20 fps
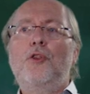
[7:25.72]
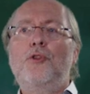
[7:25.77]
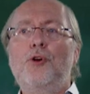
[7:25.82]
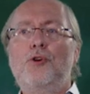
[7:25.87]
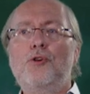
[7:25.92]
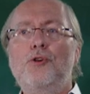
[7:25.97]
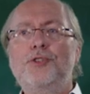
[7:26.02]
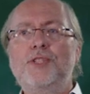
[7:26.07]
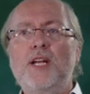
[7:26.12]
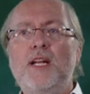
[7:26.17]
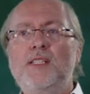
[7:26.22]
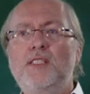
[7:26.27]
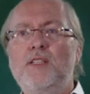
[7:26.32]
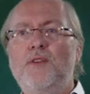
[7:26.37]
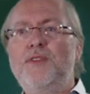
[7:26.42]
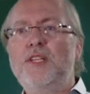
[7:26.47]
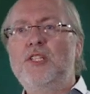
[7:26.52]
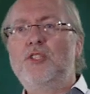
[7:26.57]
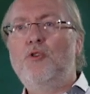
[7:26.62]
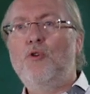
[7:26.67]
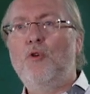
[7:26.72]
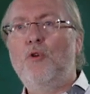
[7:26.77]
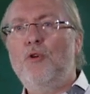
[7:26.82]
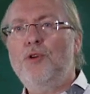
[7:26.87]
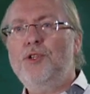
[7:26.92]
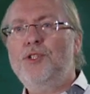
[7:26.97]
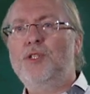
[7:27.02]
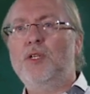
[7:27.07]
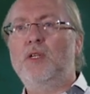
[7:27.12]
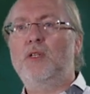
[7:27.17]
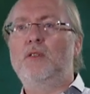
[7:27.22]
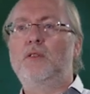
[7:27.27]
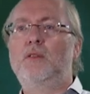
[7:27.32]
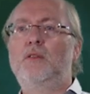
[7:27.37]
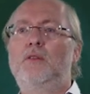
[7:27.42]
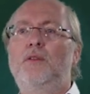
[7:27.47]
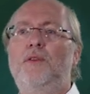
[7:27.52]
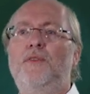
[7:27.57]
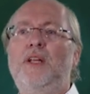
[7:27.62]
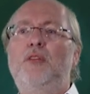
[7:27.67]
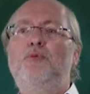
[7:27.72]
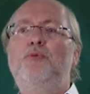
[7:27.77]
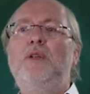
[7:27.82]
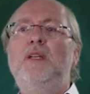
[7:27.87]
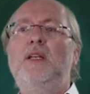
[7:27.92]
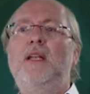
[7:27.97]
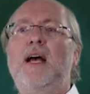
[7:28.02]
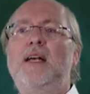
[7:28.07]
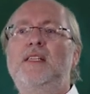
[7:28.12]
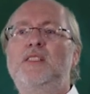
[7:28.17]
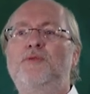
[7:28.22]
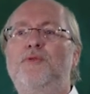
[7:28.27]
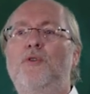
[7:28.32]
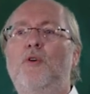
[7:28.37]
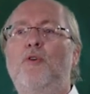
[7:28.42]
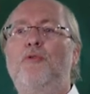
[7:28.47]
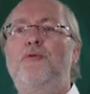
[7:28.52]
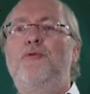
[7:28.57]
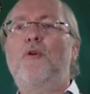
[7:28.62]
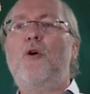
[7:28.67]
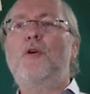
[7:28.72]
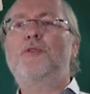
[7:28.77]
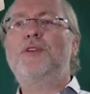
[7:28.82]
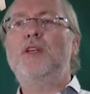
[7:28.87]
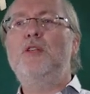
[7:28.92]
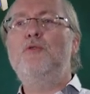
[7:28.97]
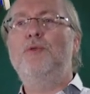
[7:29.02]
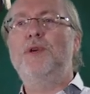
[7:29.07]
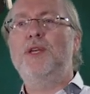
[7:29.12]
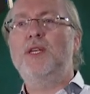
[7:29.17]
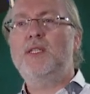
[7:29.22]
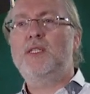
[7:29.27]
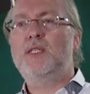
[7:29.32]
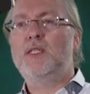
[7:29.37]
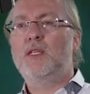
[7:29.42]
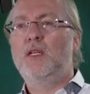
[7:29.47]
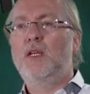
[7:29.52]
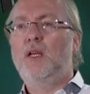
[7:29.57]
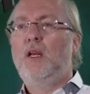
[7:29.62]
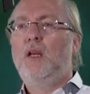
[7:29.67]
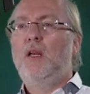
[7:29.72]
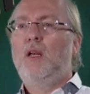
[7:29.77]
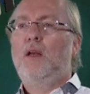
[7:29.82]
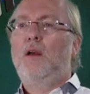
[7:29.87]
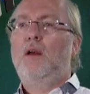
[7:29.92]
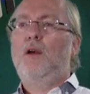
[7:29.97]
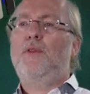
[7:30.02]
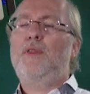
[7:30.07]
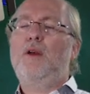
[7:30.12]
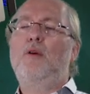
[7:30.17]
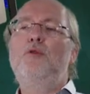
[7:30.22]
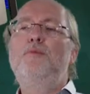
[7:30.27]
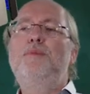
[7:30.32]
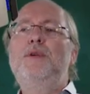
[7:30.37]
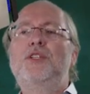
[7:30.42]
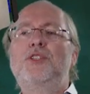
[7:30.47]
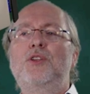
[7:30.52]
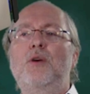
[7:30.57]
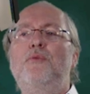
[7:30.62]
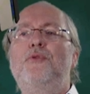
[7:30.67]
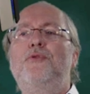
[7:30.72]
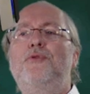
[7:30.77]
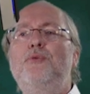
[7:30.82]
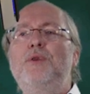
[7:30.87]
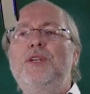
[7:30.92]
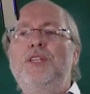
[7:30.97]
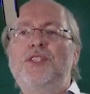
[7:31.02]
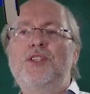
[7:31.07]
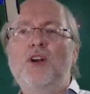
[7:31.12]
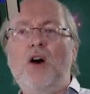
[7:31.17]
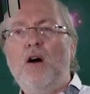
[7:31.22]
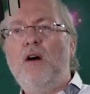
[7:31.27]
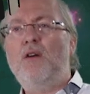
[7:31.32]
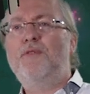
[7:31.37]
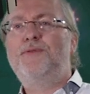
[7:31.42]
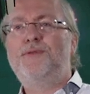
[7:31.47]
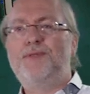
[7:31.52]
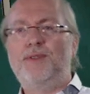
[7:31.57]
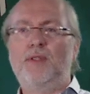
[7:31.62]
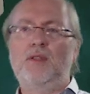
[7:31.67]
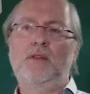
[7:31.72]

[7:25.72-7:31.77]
The contents of this course that will last for 14 weeks, there will be some weeks off